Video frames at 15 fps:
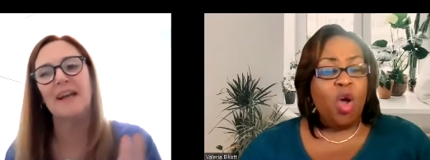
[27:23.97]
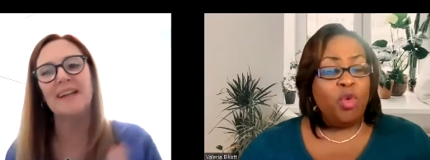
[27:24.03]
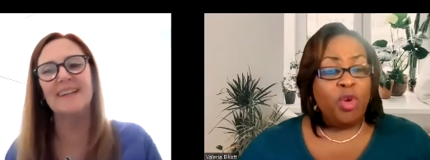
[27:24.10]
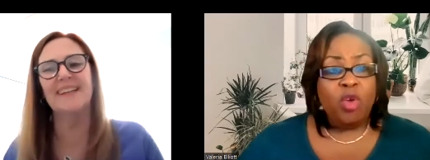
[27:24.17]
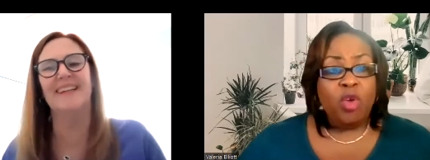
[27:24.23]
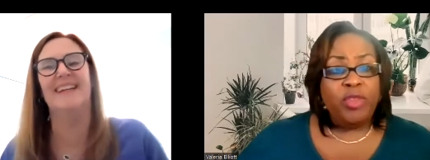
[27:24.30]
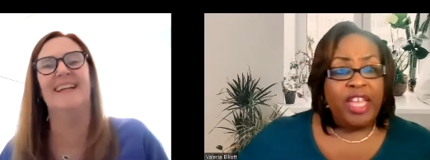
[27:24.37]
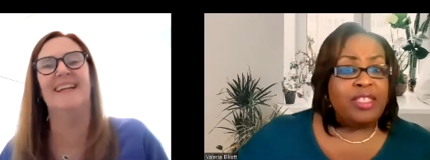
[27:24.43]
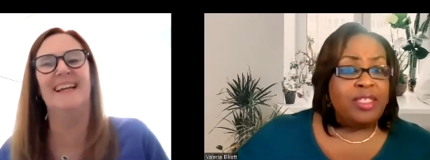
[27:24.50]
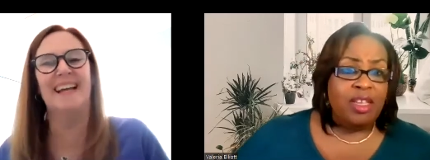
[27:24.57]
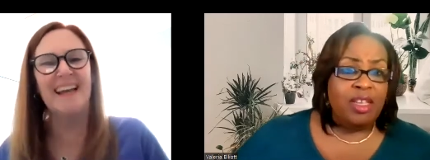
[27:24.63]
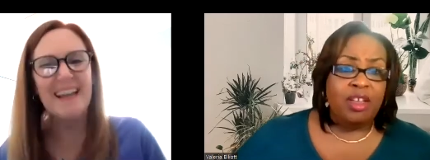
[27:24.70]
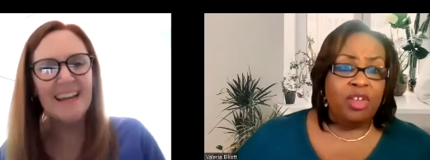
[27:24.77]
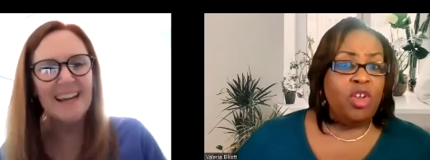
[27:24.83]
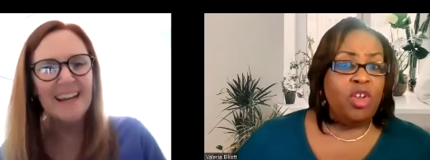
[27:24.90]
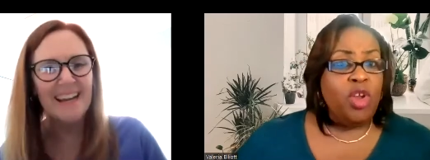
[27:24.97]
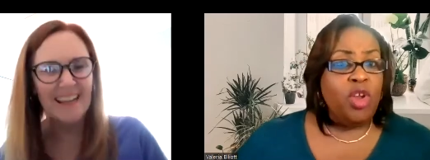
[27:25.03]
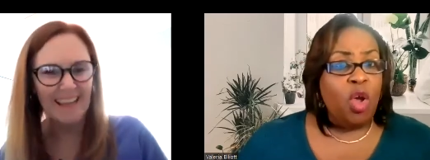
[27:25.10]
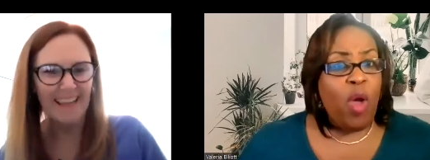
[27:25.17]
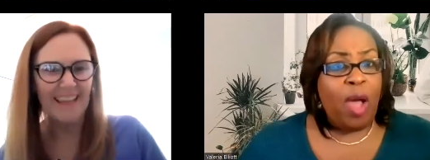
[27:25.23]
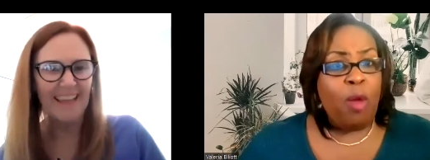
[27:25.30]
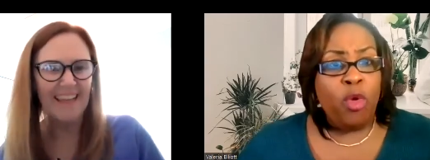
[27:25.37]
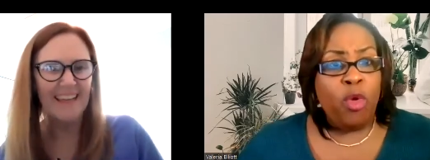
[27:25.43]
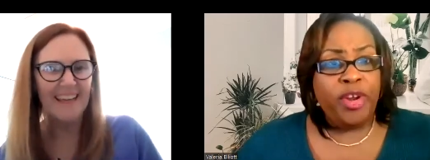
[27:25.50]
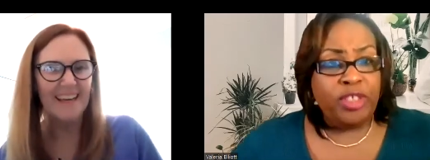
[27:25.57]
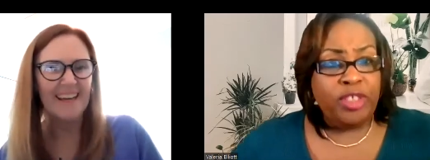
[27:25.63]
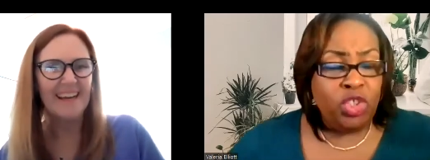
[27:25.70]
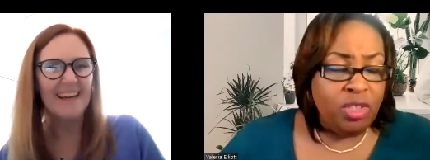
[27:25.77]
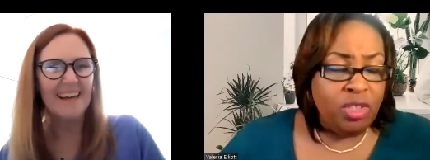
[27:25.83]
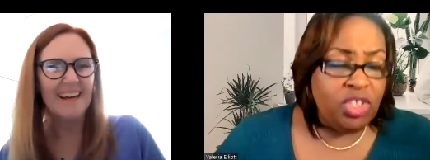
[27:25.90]
Speaker 1: Oh, no, that's good. No, no, I wanted
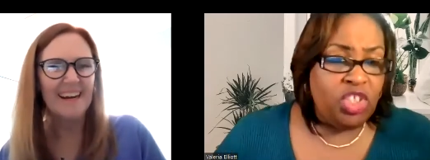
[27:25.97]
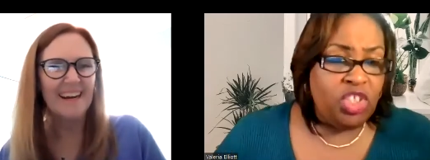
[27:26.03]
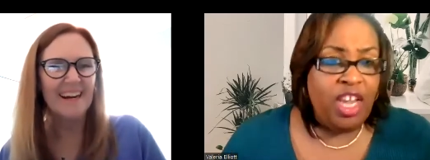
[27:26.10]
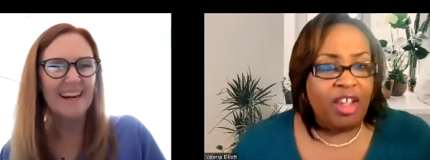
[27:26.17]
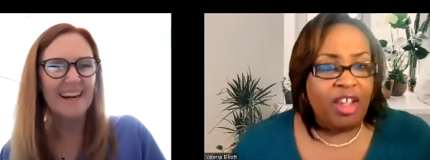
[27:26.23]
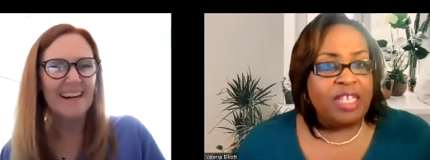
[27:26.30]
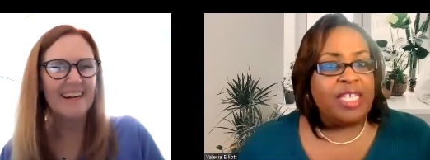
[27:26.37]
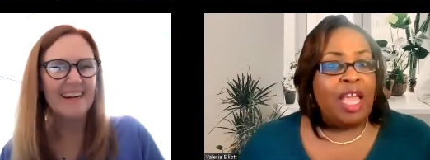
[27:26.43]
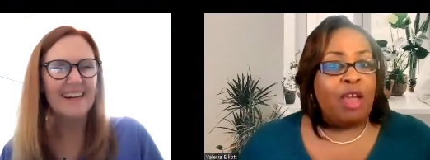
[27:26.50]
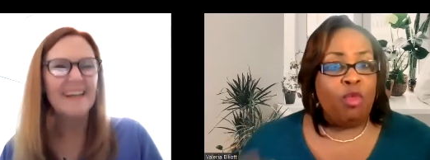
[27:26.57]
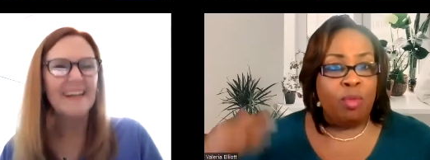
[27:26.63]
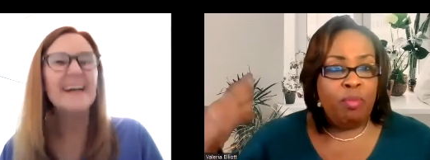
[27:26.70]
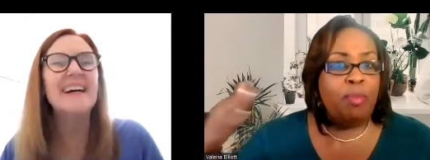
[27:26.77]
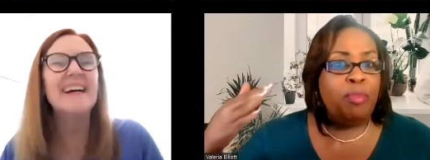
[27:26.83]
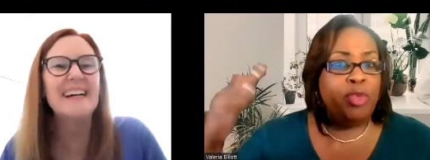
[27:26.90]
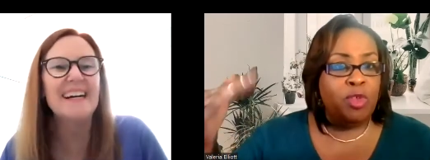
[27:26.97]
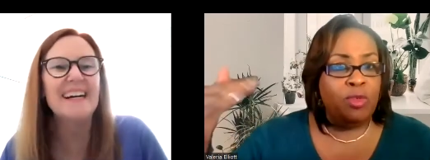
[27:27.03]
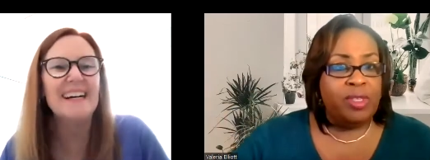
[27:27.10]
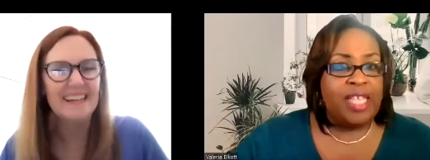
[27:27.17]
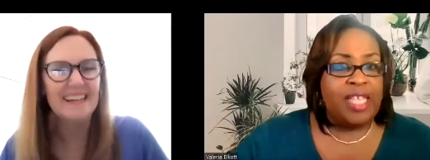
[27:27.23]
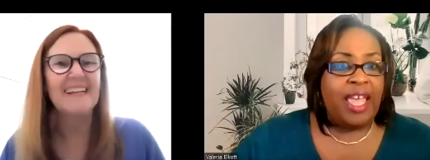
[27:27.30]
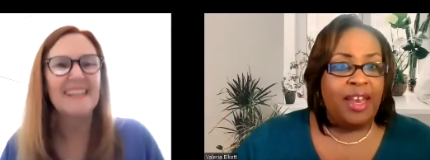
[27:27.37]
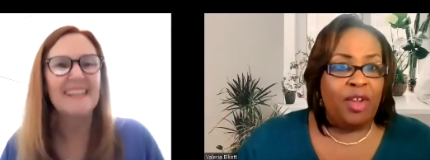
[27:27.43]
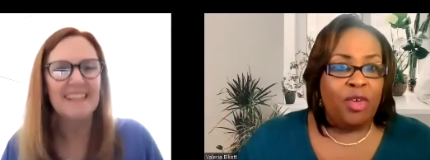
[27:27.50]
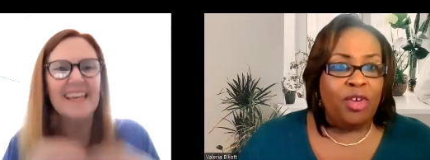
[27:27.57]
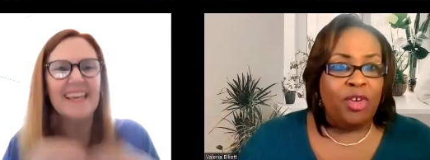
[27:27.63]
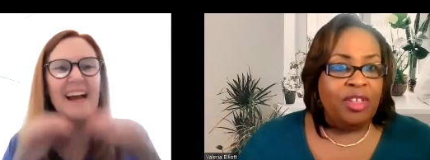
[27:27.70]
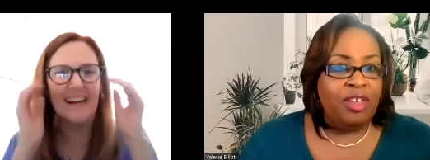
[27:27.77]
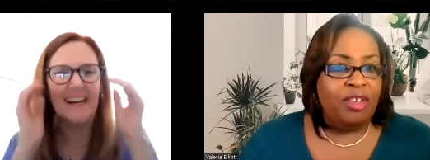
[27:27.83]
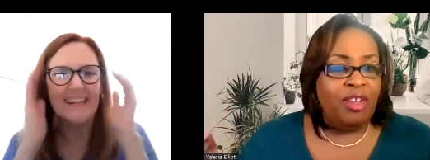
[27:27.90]
you to share because I remember you said it
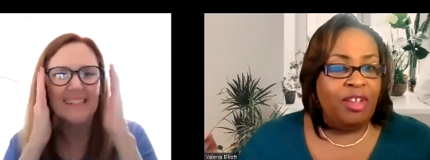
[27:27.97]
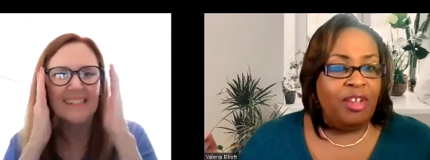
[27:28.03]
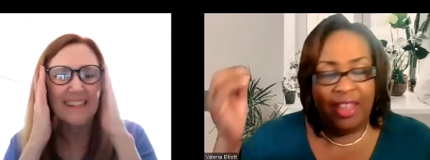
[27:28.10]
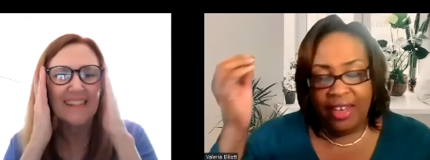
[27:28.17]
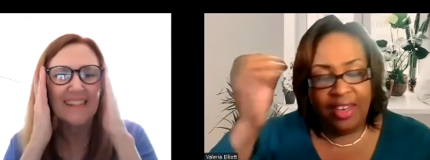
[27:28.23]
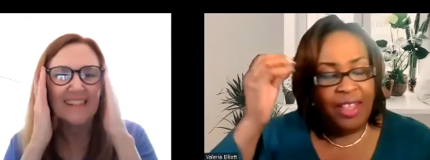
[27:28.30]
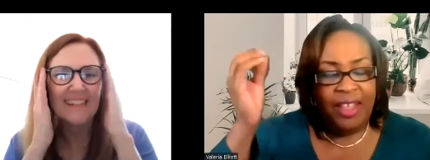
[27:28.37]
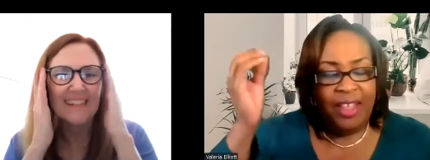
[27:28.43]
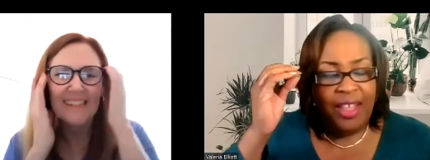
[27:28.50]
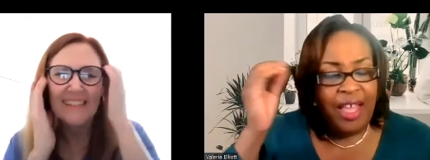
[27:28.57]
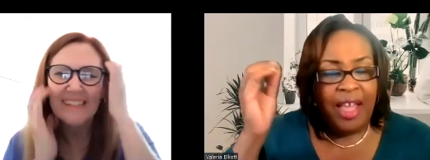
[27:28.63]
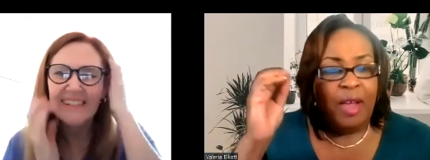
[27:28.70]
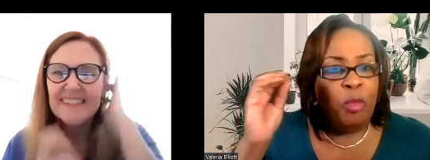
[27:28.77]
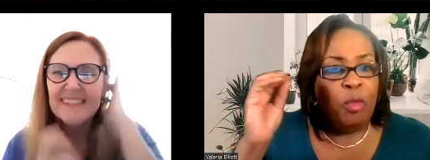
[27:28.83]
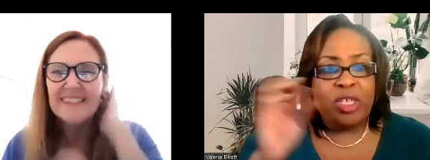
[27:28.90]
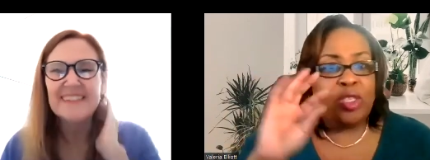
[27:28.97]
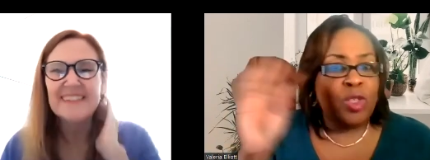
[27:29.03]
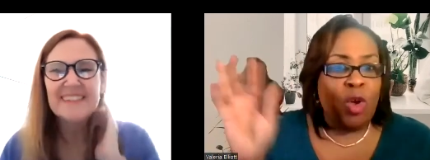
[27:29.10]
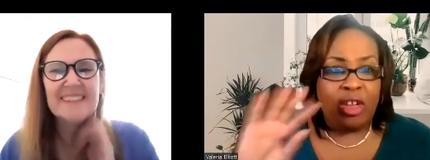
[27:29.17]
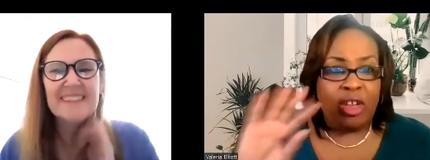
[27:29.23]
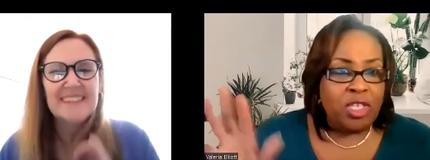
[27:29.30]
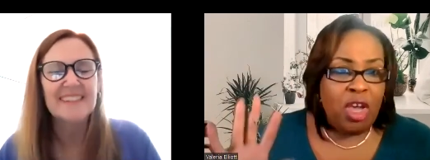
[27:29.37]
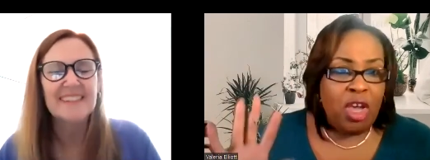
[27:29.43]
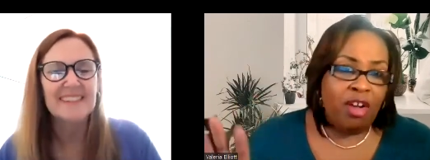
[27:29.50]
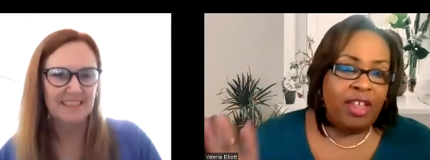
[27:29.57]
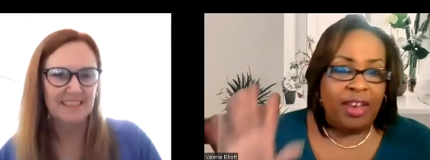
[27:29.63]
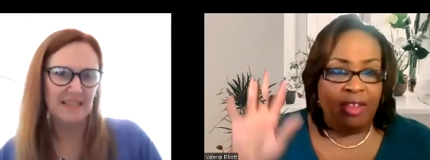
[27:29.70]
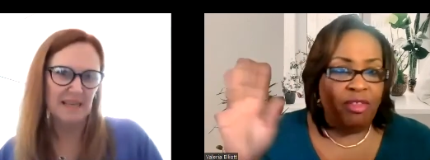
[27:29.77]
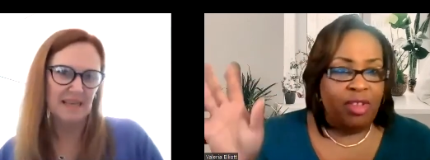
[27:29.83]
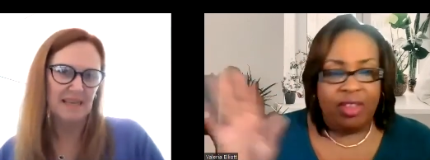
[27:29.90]
earlier yeah. and and we start talking
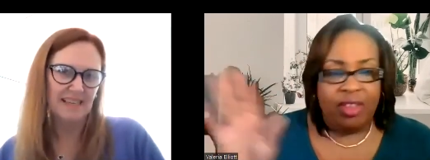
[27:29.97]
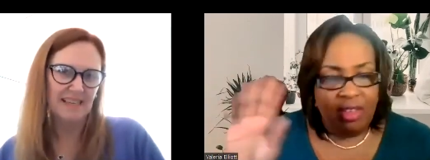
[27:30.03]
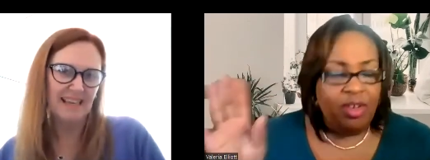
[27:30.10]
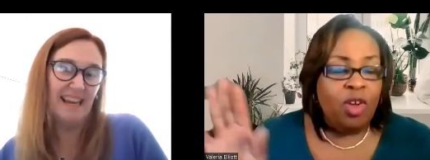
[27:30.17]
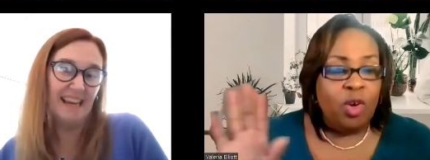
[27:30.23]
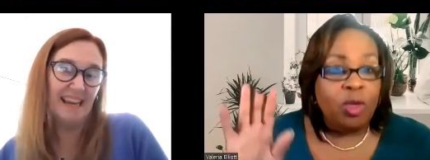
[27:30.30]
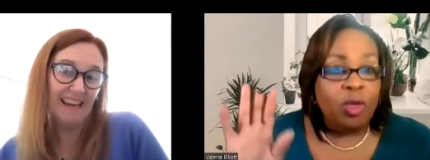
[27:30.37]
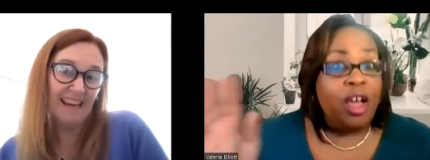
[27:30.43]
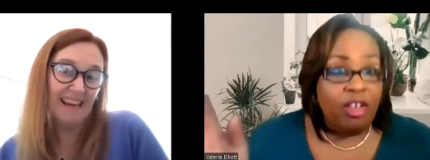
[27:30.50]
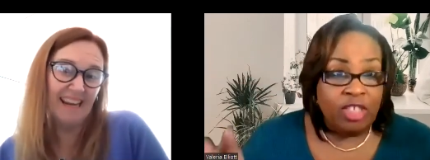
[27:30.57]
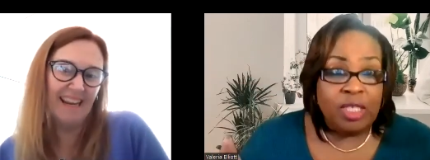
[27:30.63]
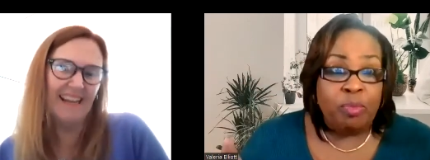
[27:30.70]
and, and you know us